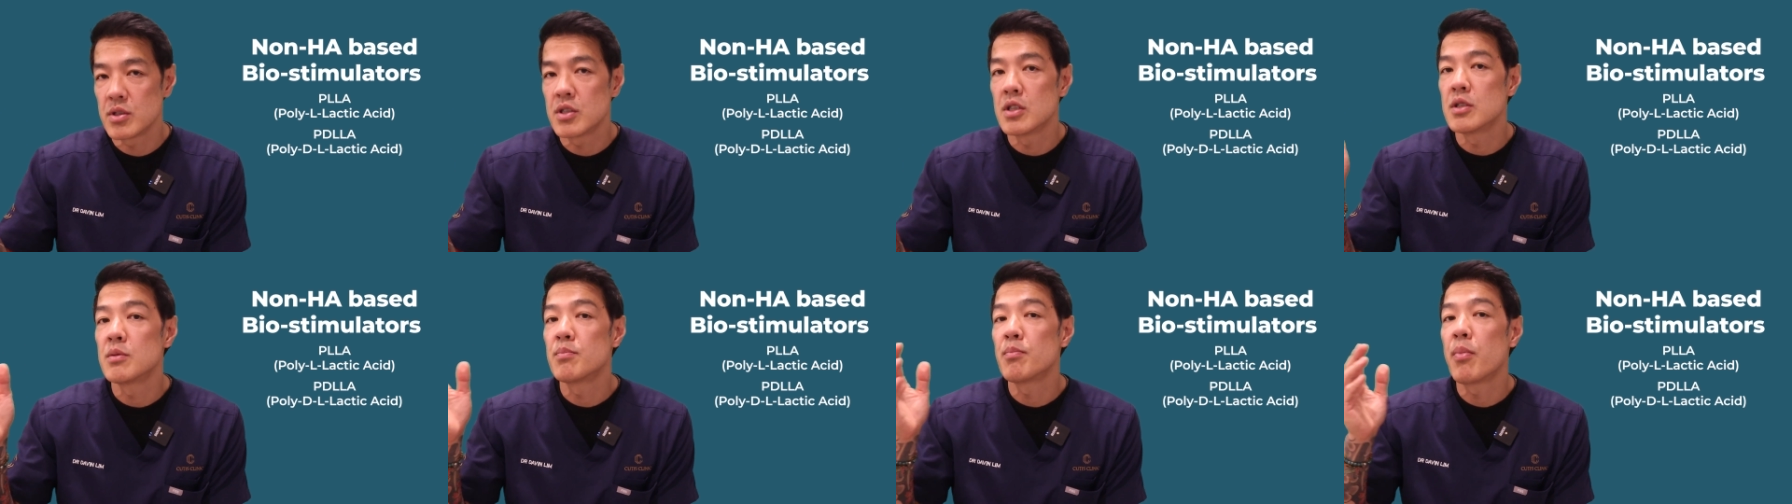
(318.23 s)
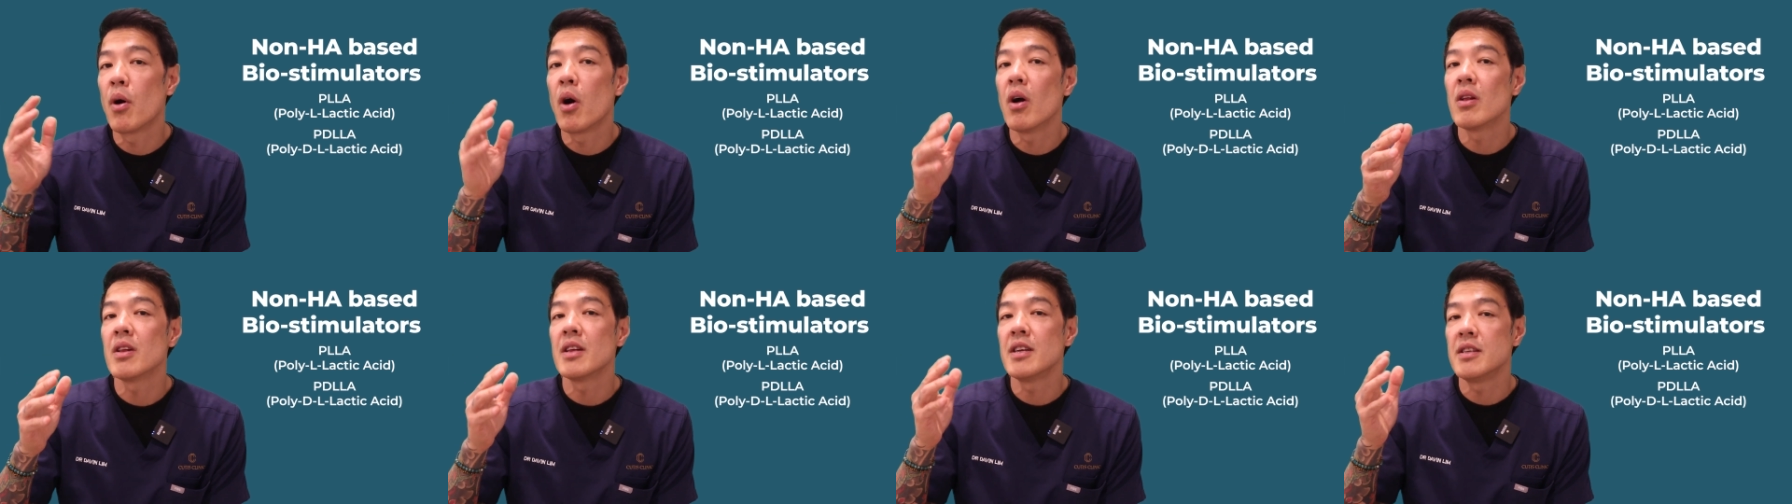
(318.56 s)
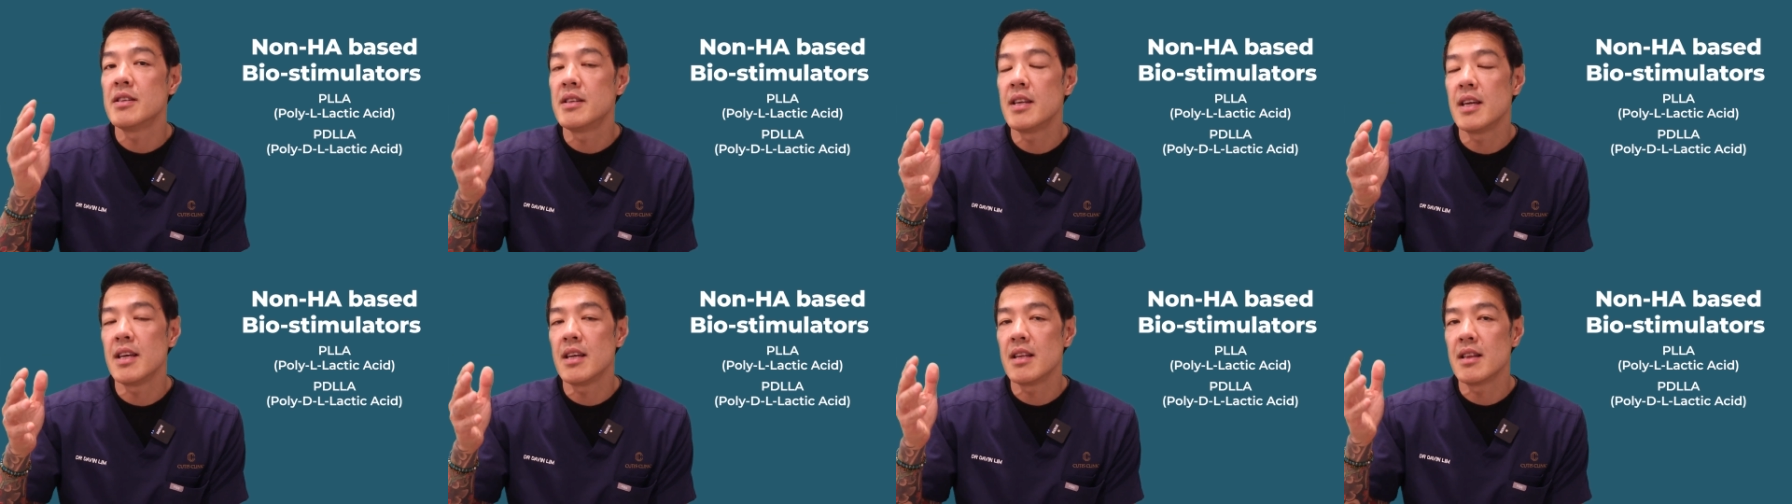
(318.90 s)
which is
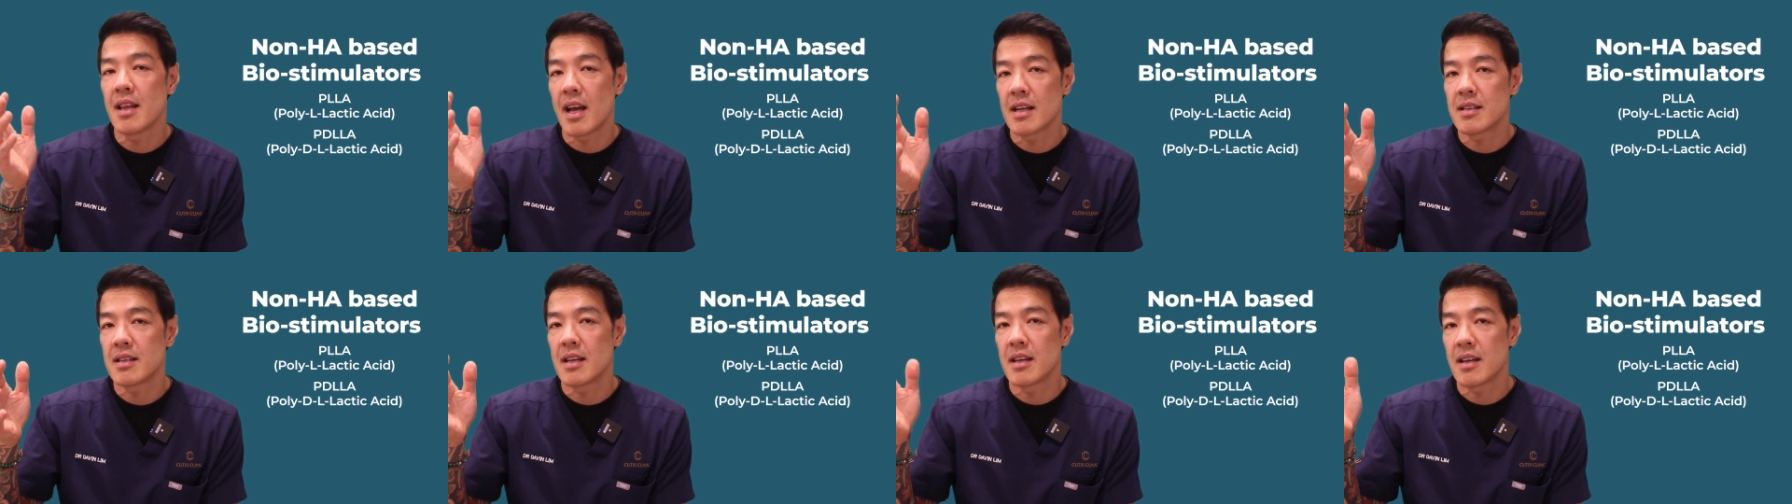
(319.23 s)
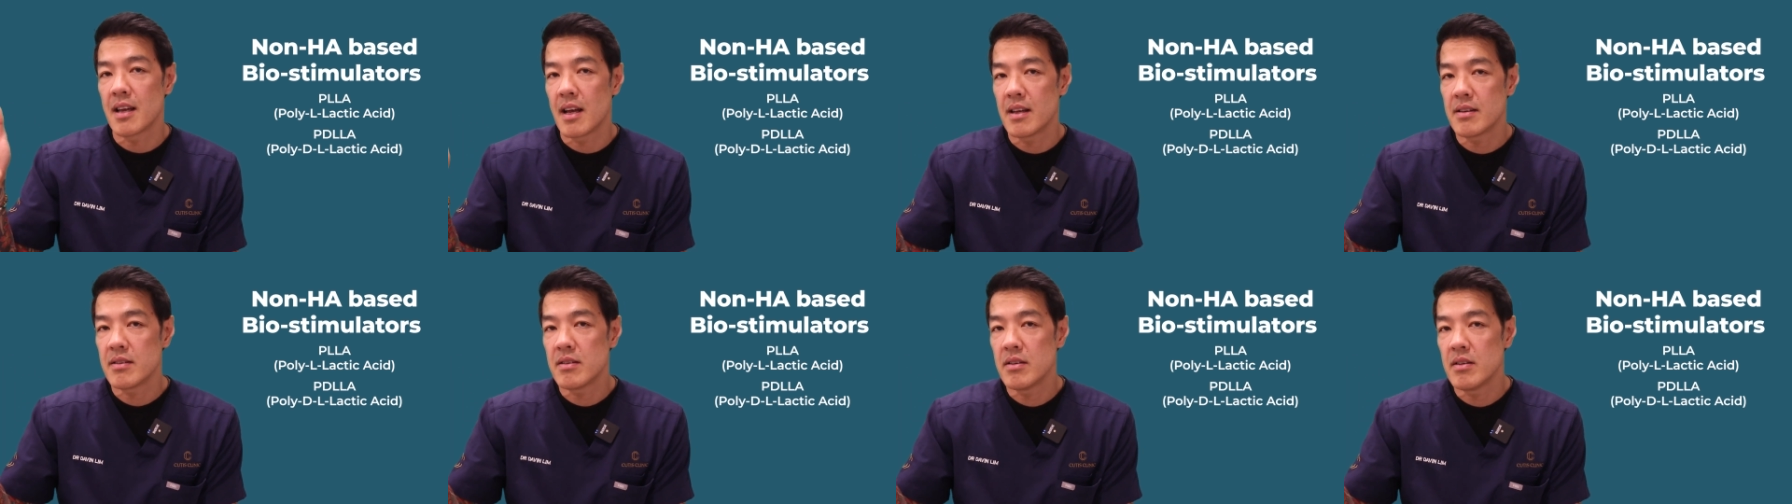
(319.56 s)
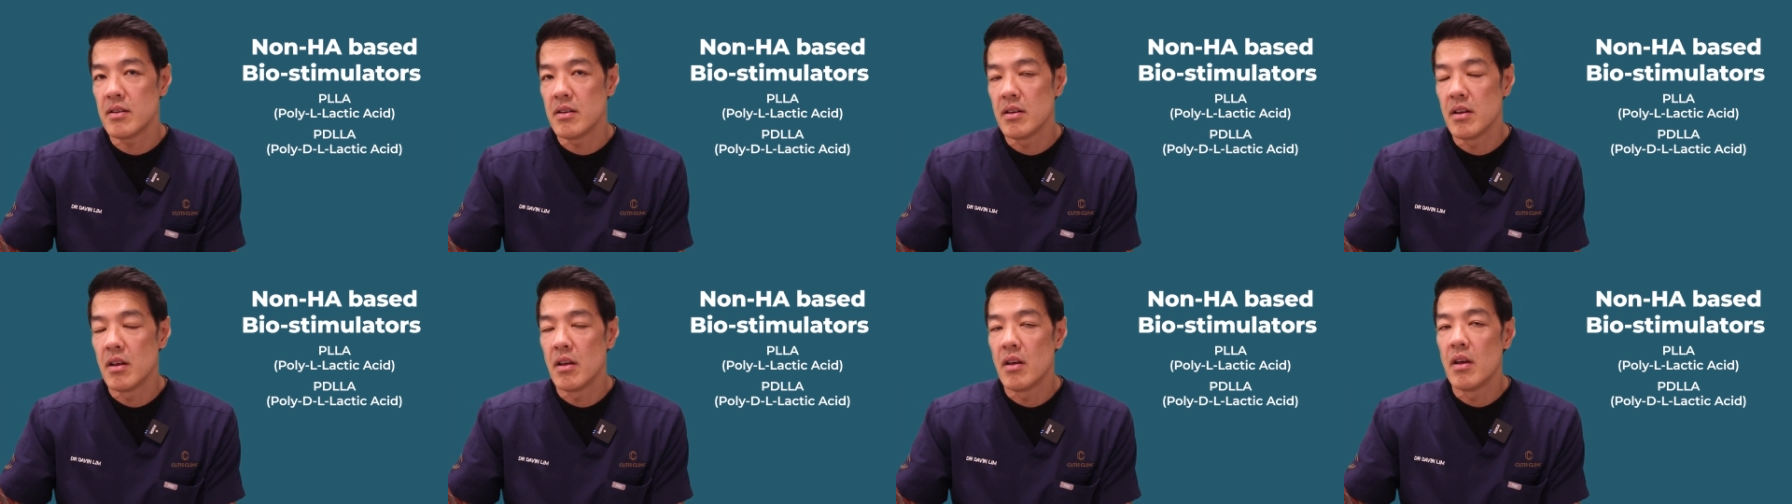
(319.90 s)
poly-D lactic
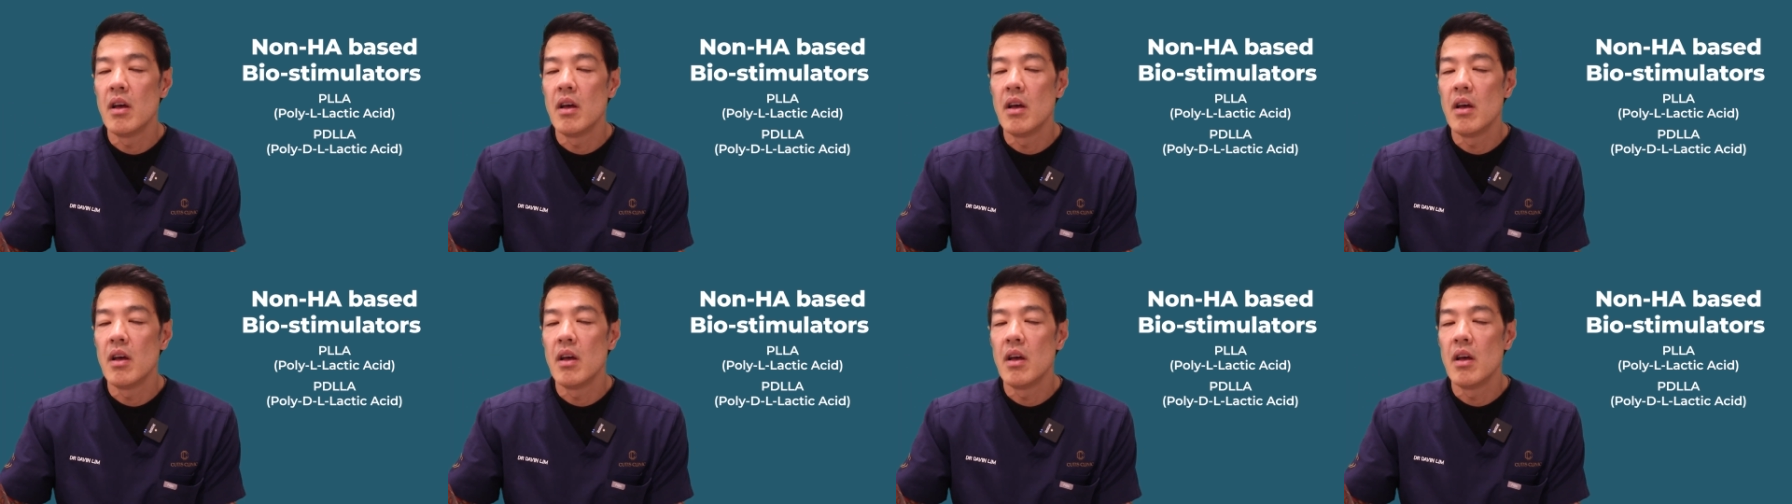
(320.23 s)
acid.